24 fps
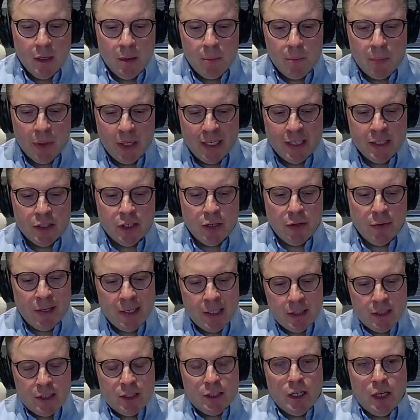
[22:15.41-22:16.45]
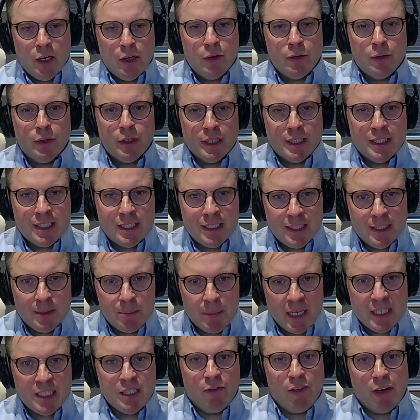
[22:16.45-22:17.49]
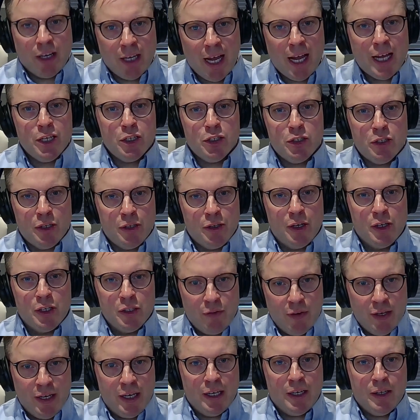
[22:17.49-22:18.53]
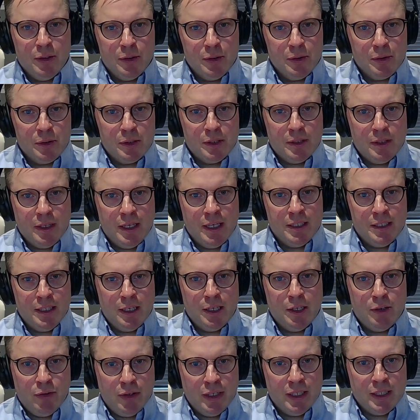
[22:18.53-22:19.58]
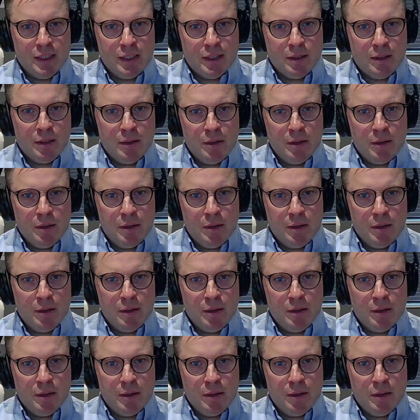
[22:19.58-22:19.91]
But in doing so, the specification of those vehicles has increased